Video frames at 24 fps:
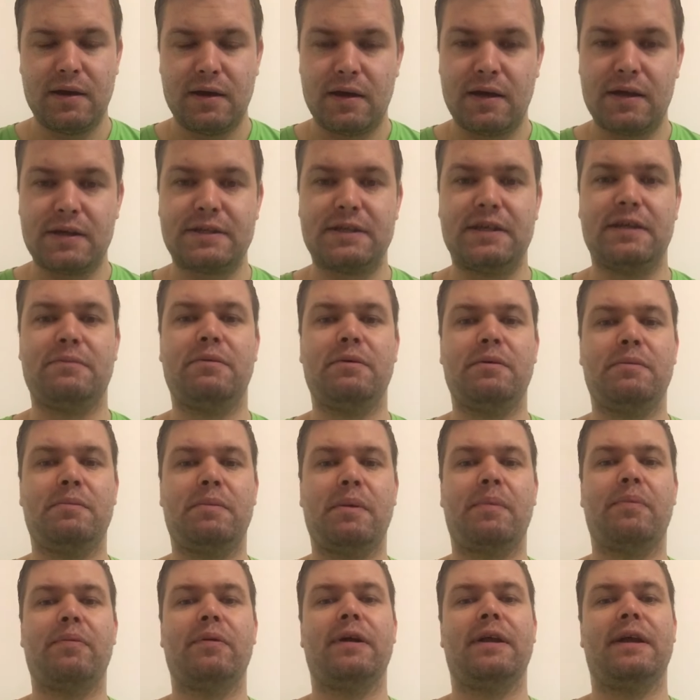I said we'd be
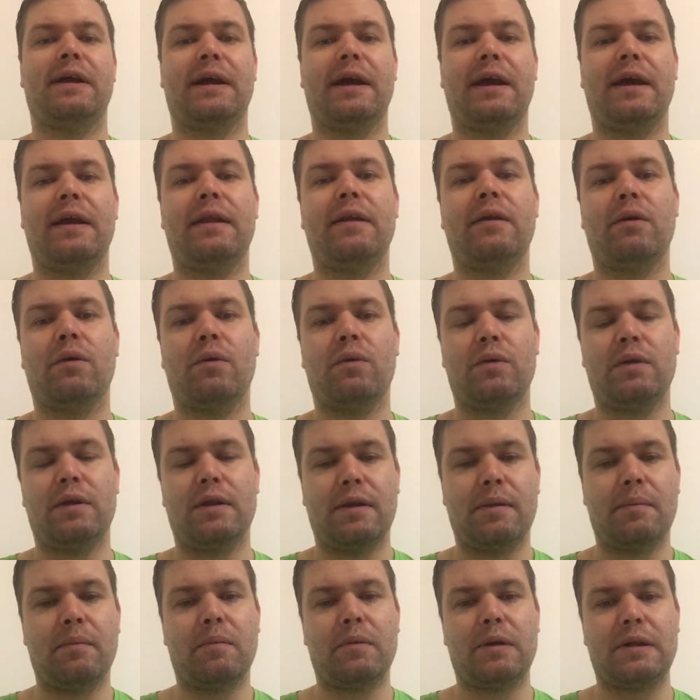playing again on
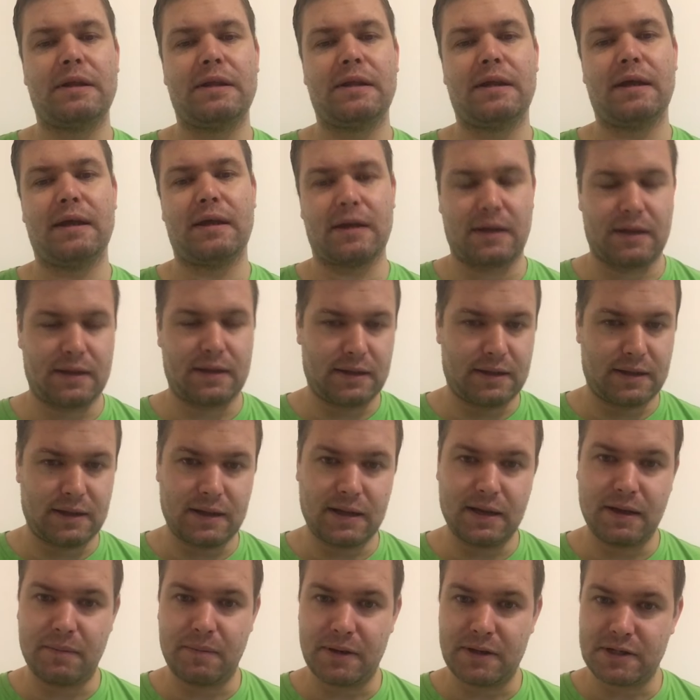the Monday, and
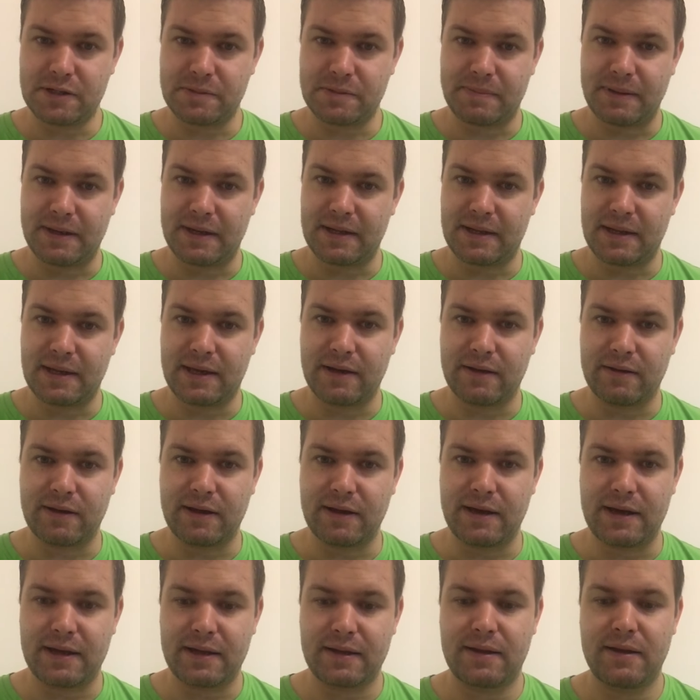today we expect to
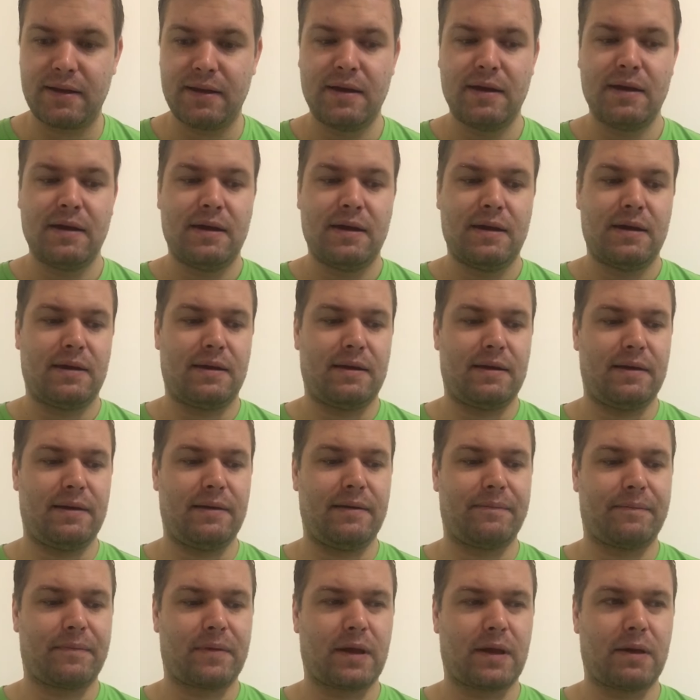collect.
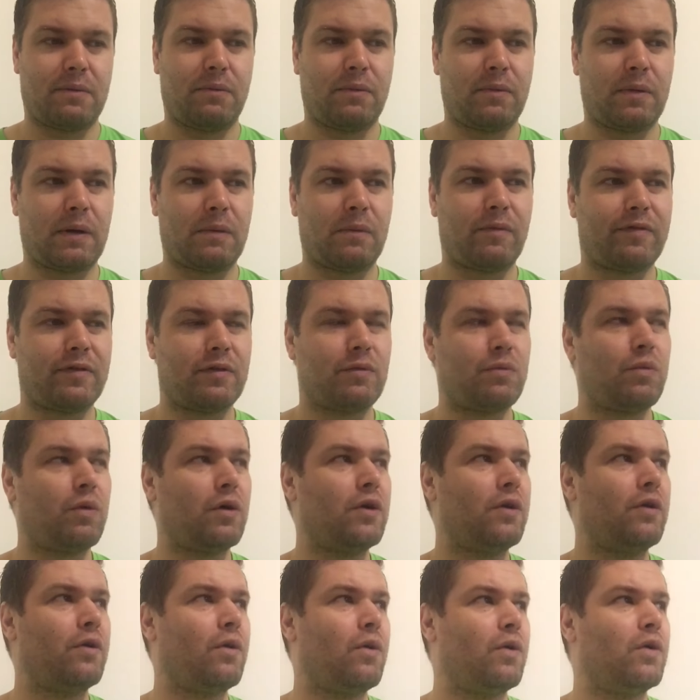We've had
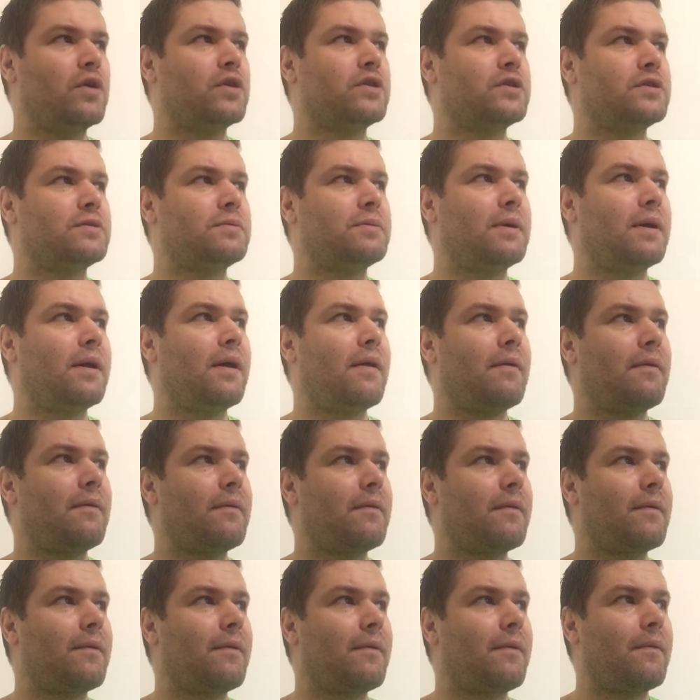one horse that
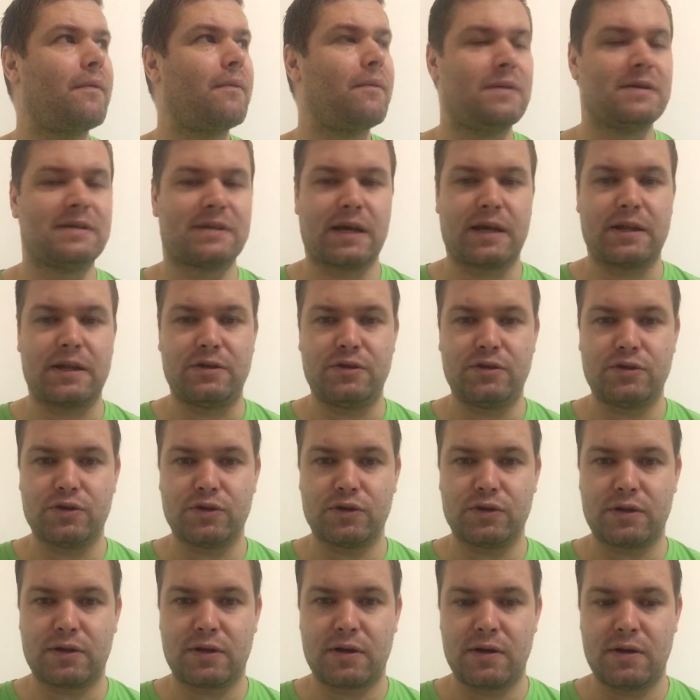was
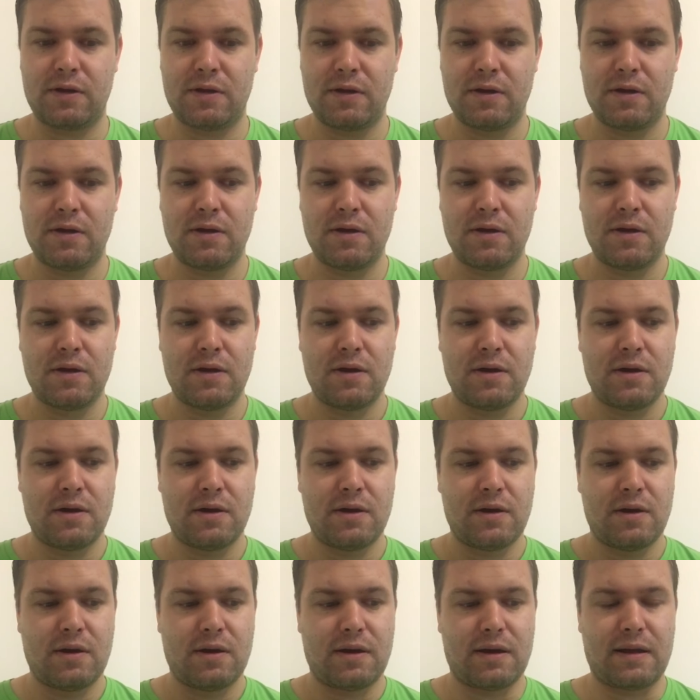injured,
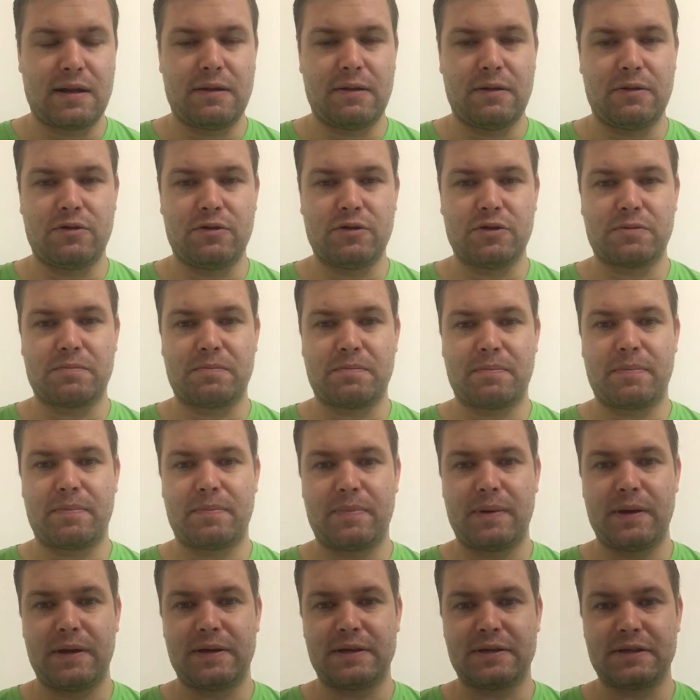and they just
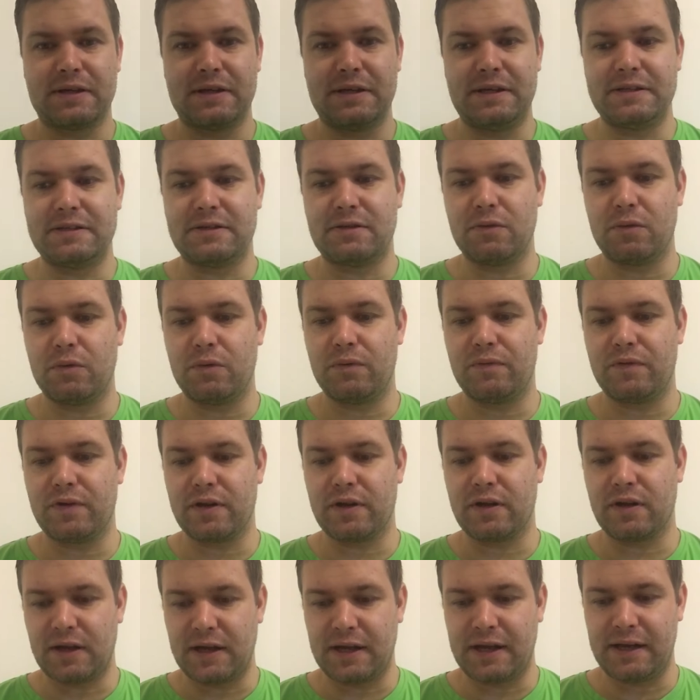basically eased it over the
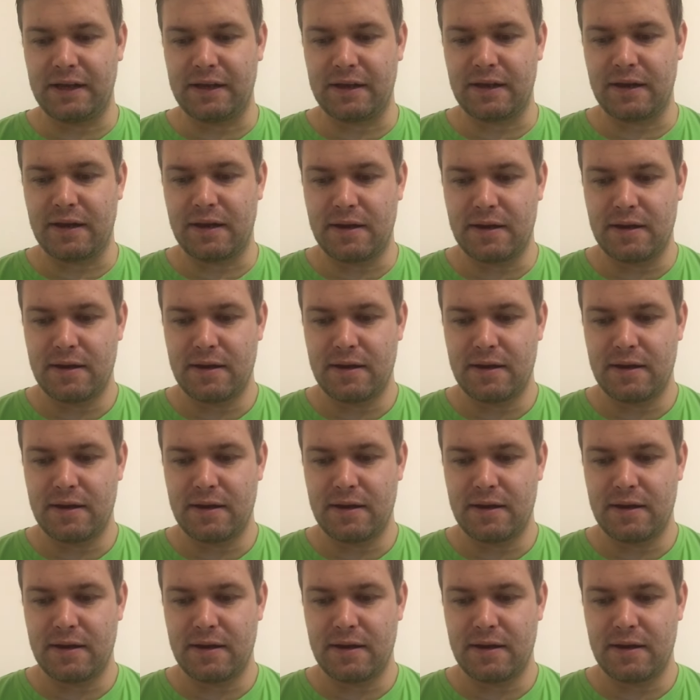line.